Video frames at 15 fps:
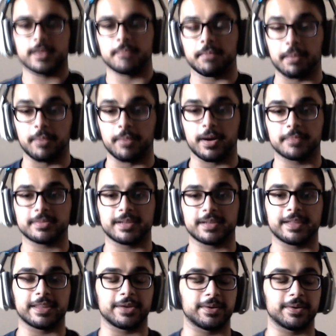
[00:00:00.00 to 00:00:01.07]
My mom's
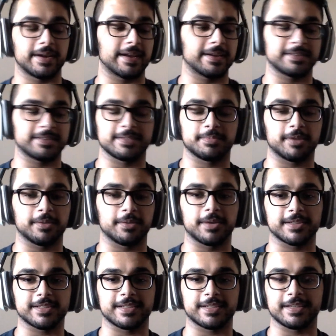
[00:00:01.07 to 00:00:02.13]
sitting there right now. She's probably
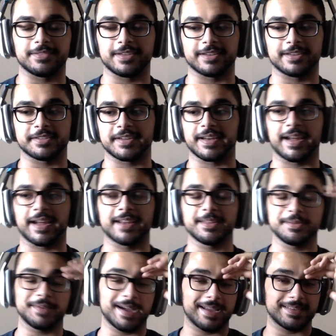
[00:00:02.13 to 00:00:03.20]
watching TV and shit. And I don't
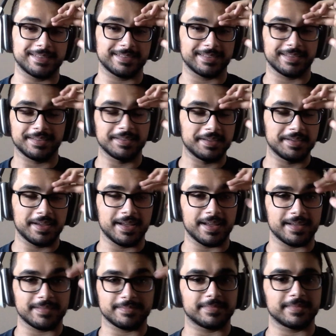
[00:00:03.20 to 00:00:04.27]
know why. I just,
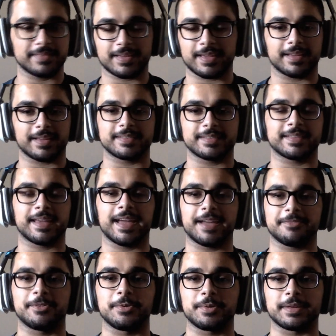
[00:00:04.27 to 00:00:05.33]
I just
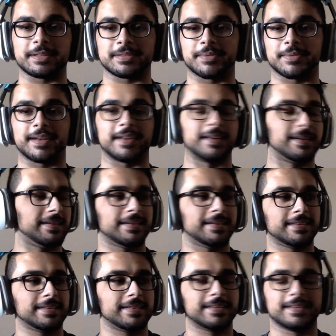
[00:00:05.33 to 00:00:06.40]
can't focus when,
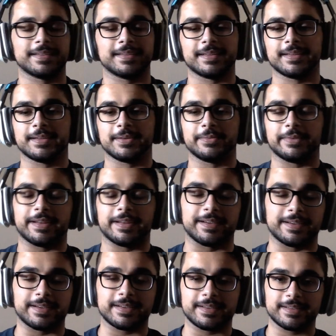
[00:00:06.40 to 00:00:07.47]
when,
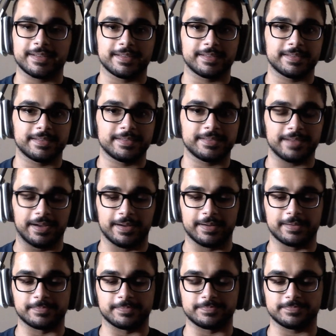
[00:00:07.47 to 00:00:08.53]
uh,
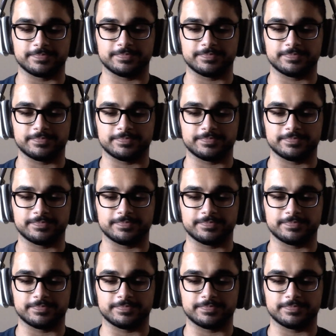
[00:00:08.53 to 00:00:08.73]
um,